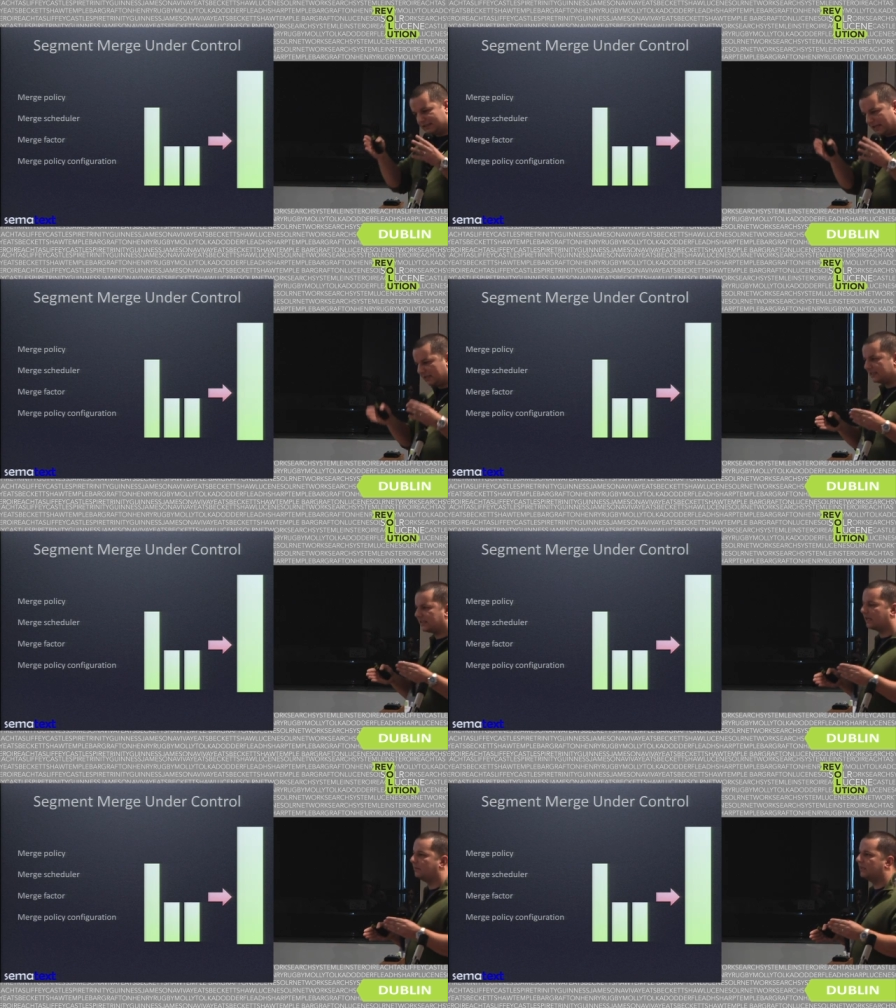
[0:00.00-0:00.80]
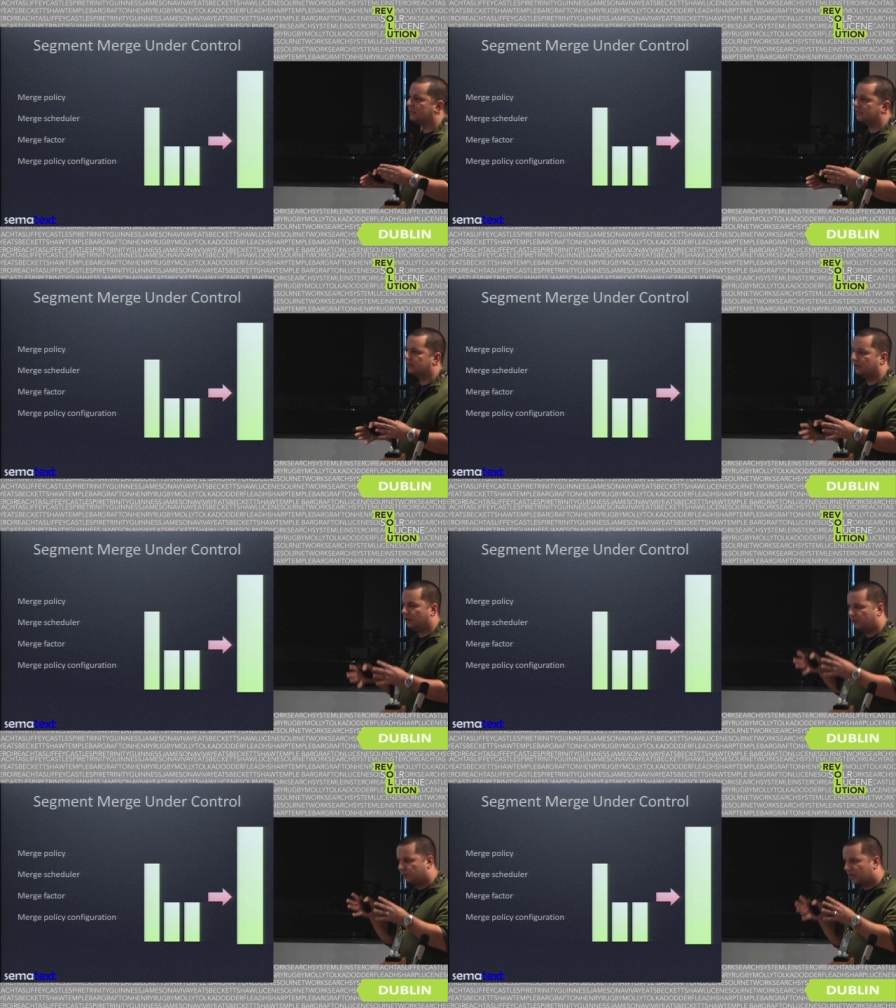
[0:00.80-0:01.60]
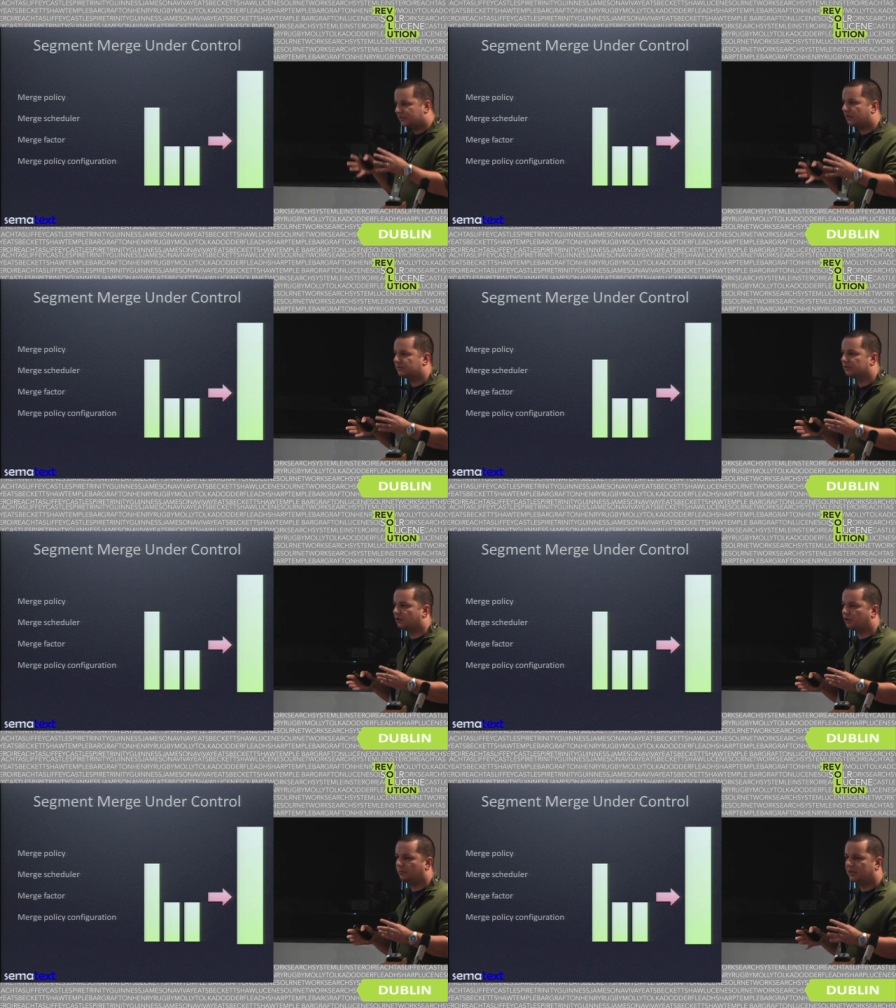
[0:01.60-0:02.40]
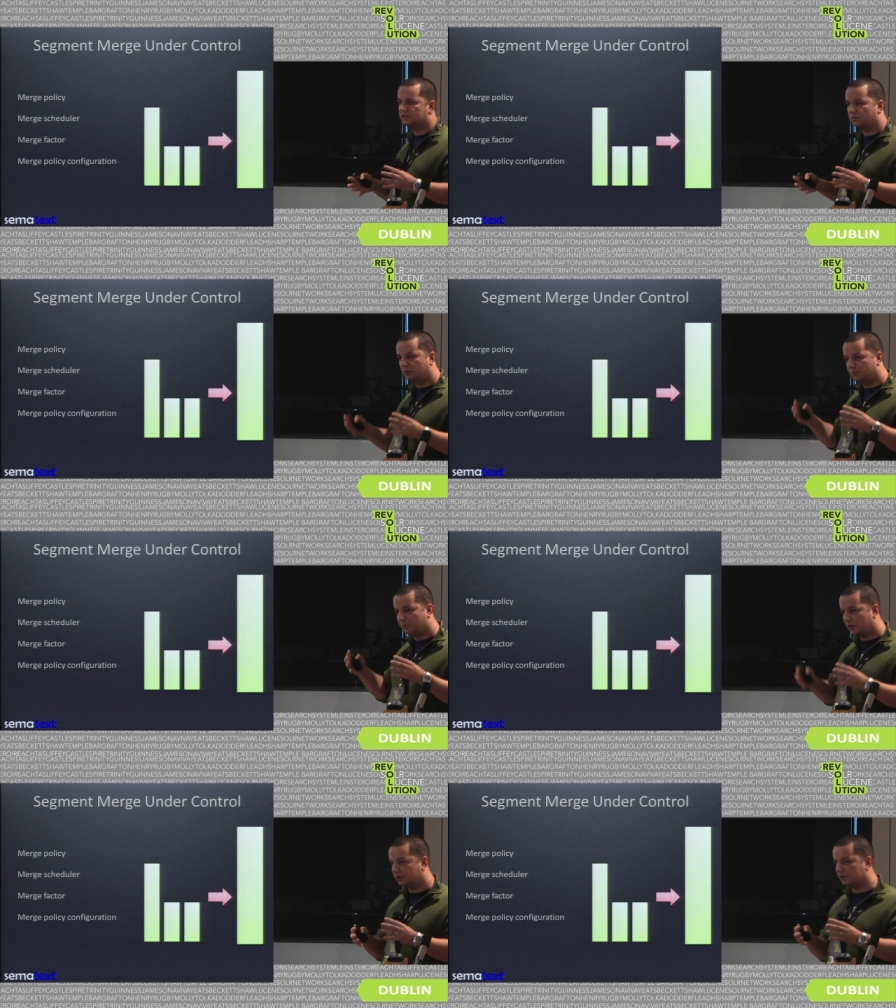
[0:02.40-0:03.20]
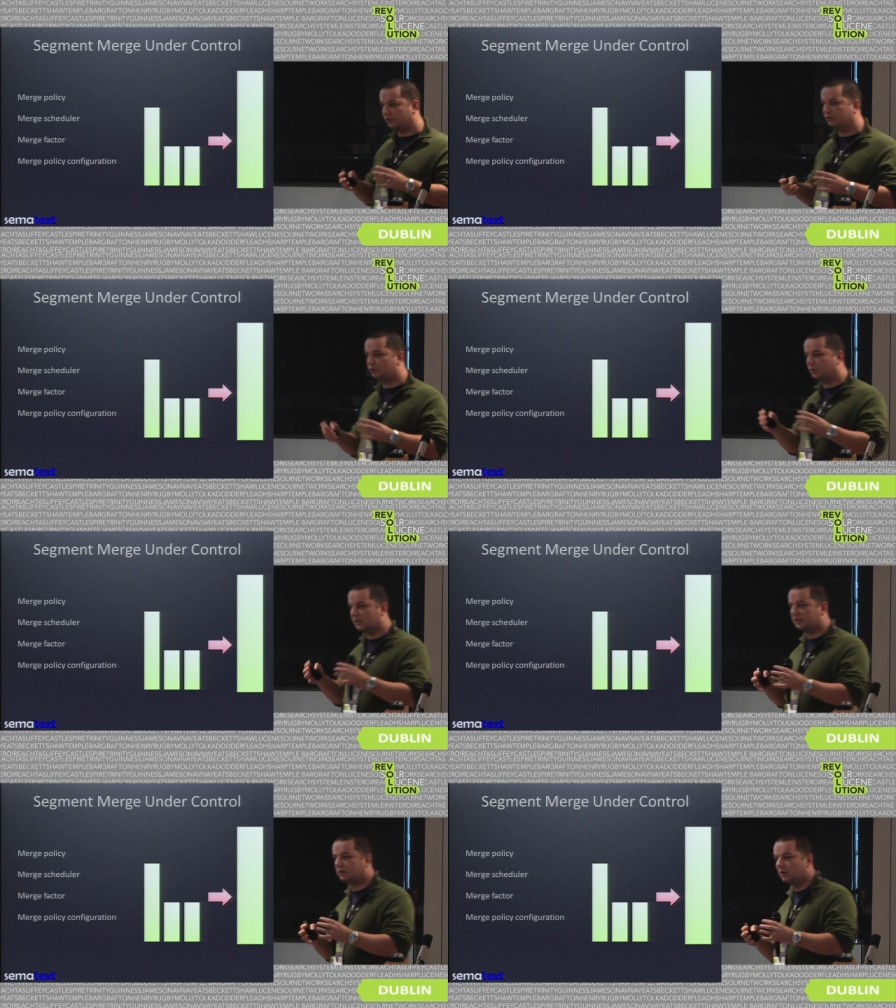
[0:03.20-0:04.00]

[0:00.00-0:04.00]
10 segments of 1,000 documents will be merged into one,